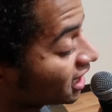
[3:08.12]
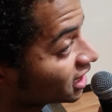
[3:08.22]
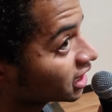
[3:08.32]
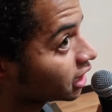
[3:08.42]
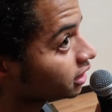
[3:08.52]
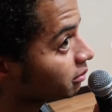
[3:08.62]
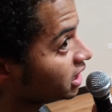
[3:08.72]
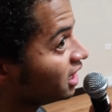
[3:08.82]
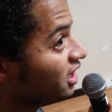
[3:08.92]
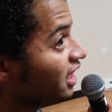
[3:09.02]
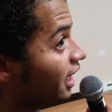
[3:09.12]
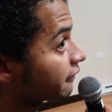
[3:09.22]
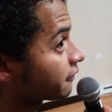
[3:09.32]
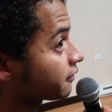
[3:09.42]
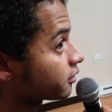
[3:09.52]
cut the banana in half.
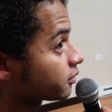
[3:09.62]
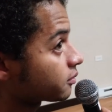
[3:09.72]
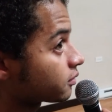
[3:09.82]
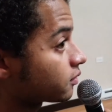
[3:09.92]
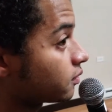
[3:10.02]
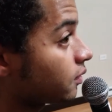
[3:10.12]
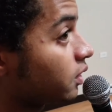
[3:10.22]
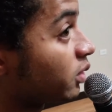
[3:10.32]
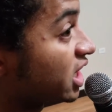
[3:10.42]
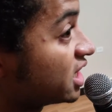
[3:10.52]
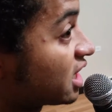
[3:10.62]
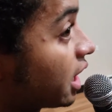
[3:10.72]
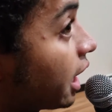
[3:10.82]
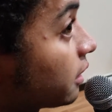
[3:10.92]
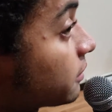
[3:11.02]
And when he did that,